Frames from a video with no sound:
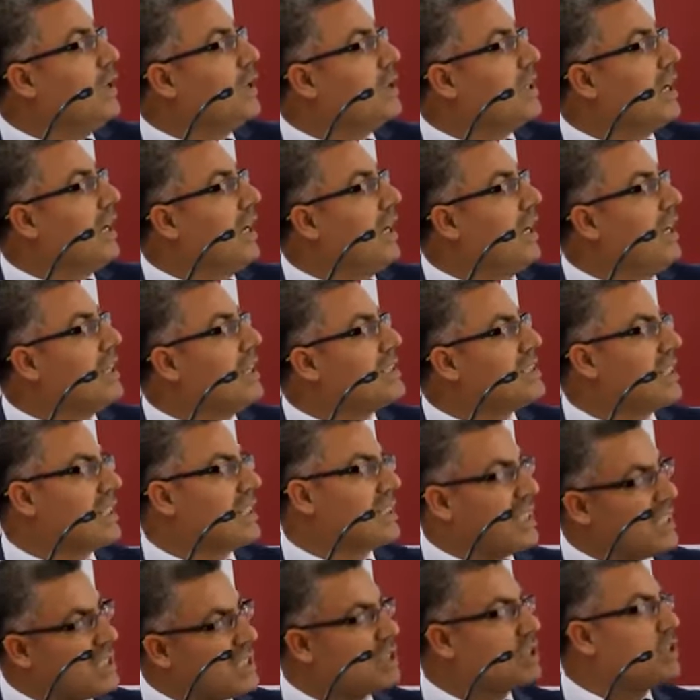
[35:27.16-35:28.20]
Okay,
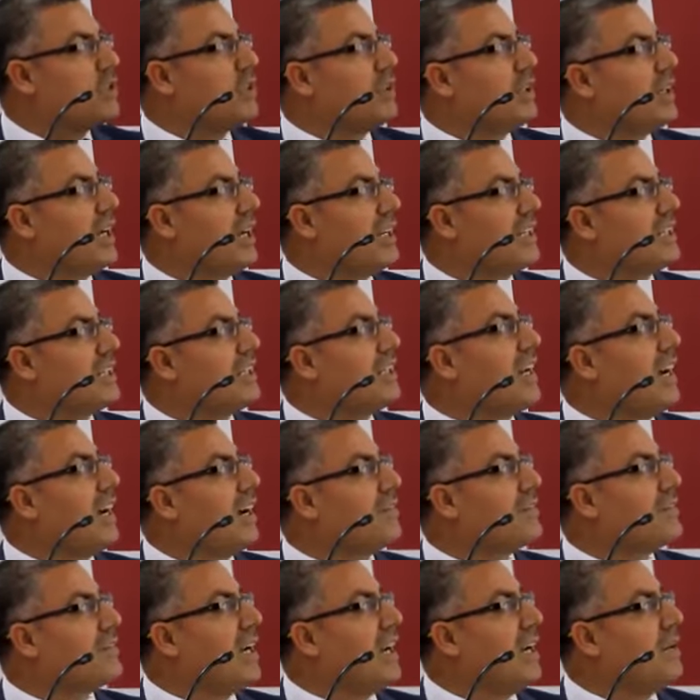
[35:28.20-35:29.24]
success story, I didn't
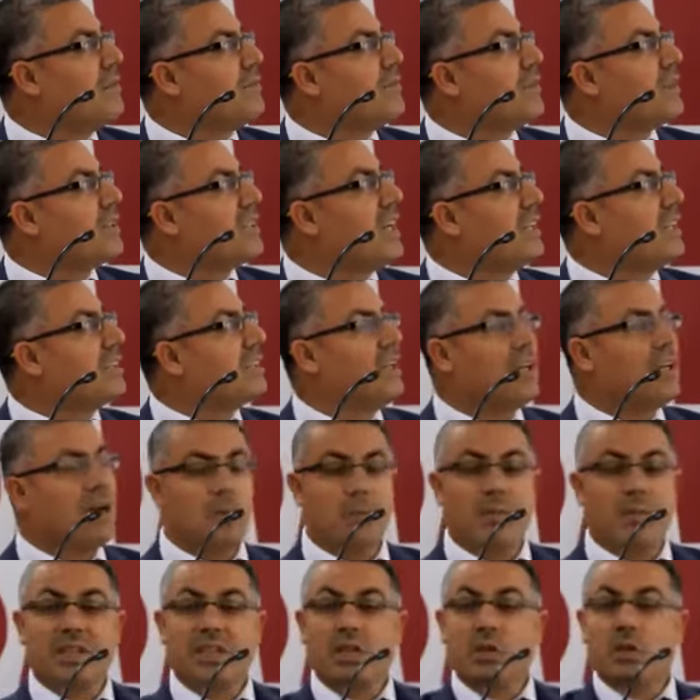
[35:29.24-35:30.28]
have time for that,
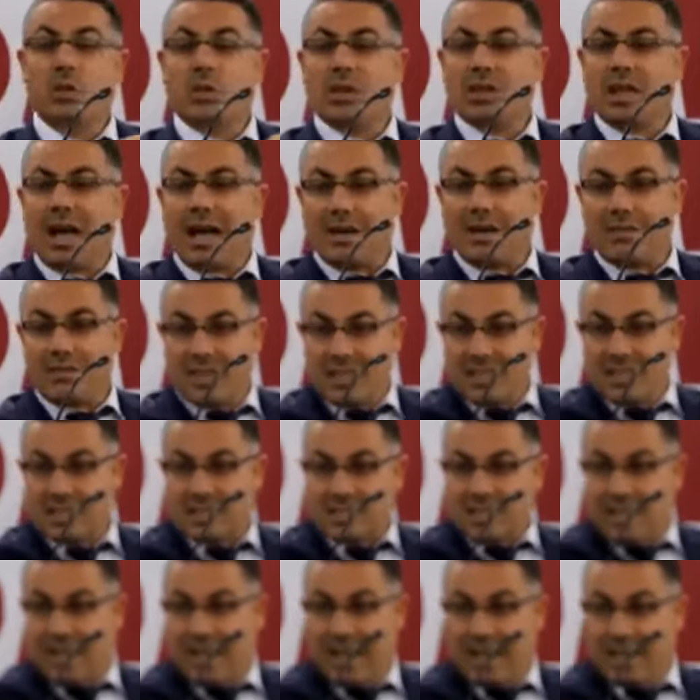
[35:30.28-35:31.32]
but you will have these
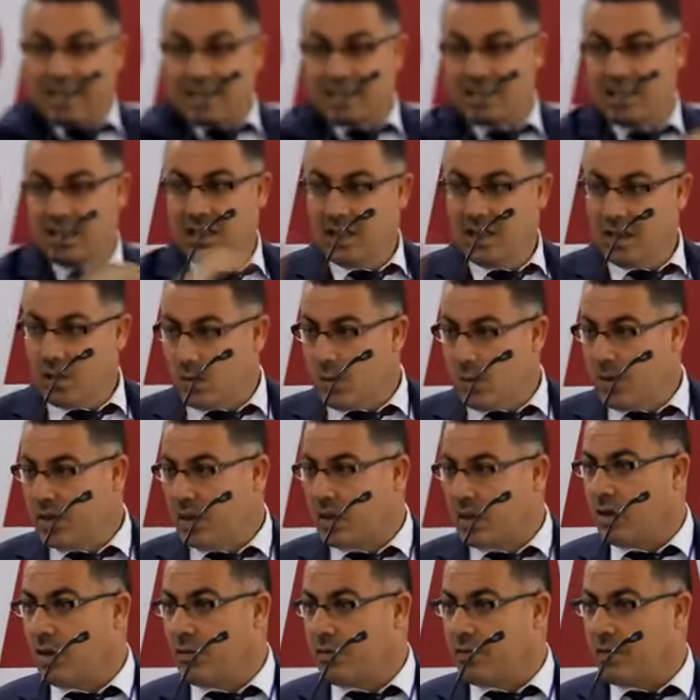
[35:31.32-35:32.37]
slides with the
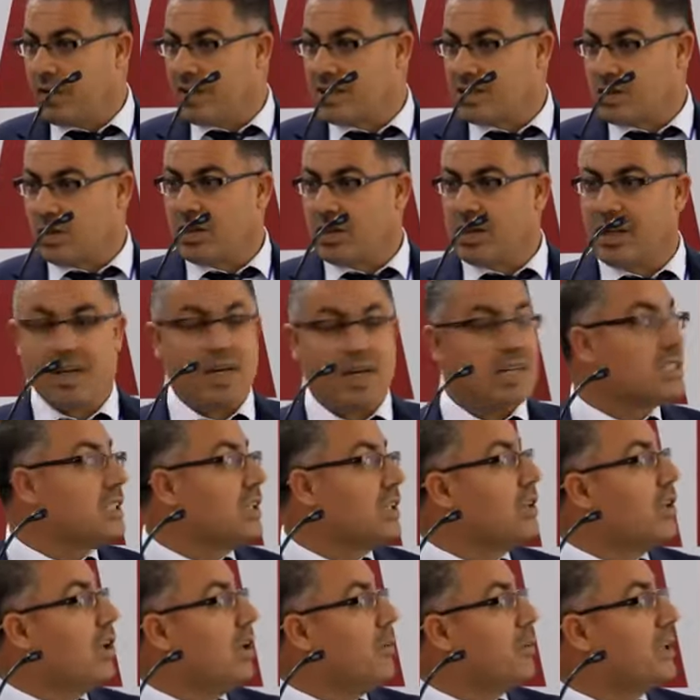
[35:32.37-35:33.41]
conference
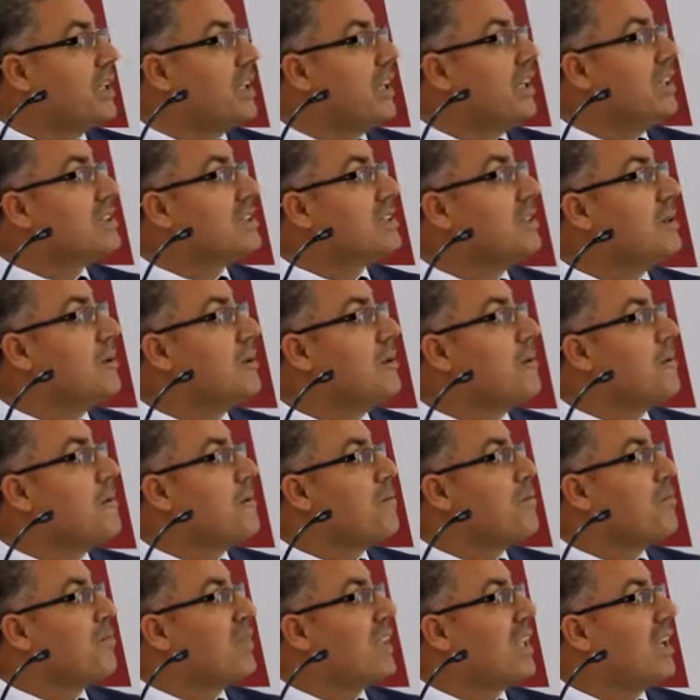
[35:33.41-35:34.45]
organizing committees.
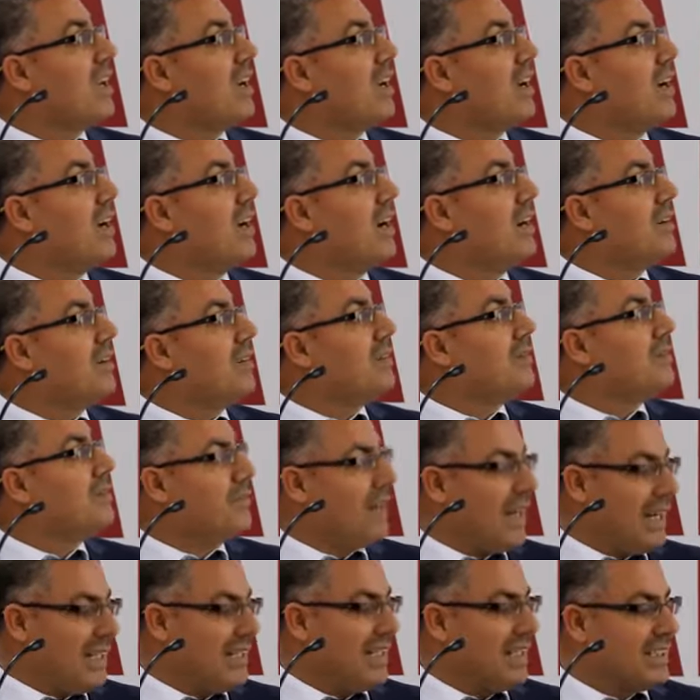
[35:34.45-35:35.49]

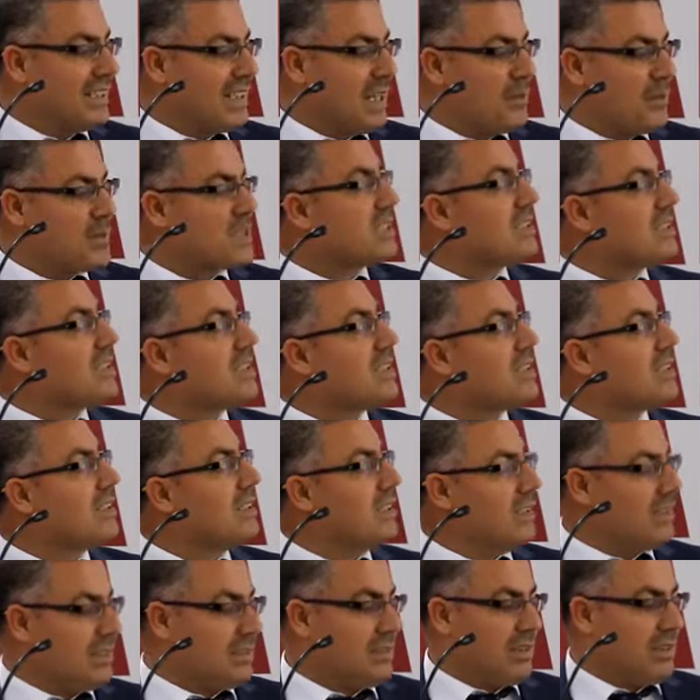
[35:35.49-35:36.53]
Final tips,
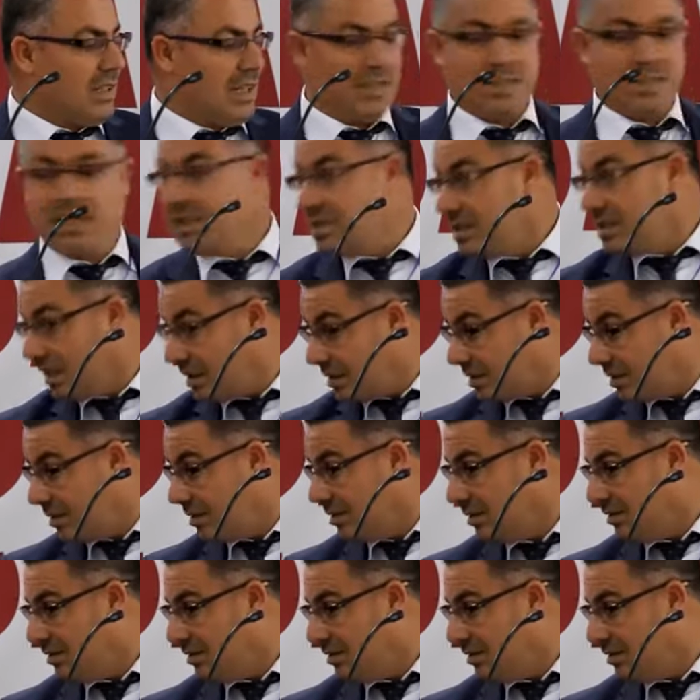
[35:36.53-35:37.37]
and that's it.